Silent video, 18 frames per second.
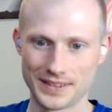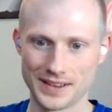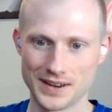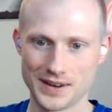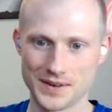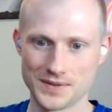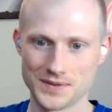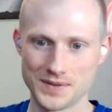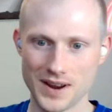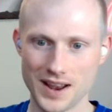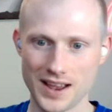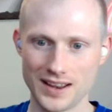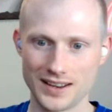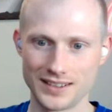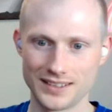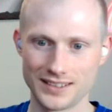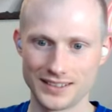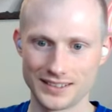All
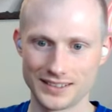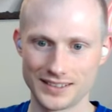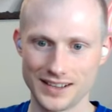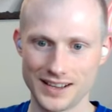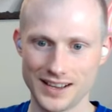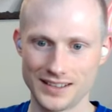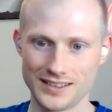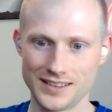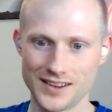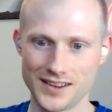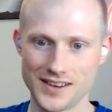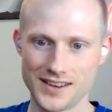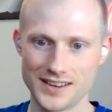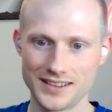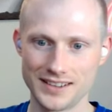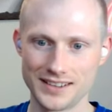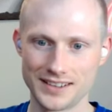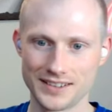right. Hey,
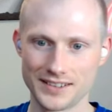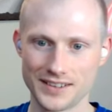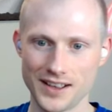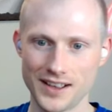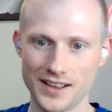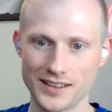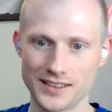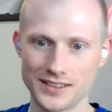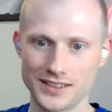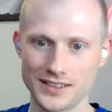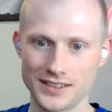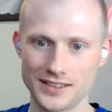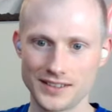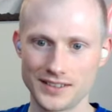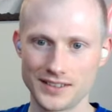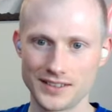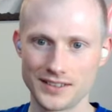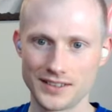Todd.
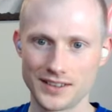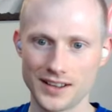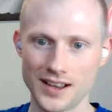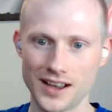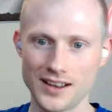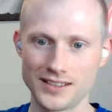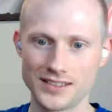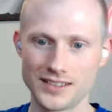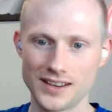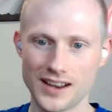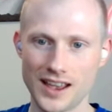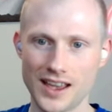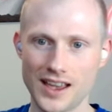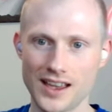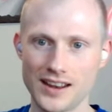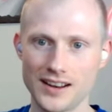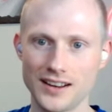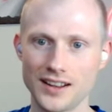Hi,
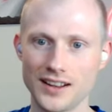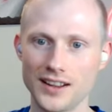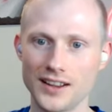Chad.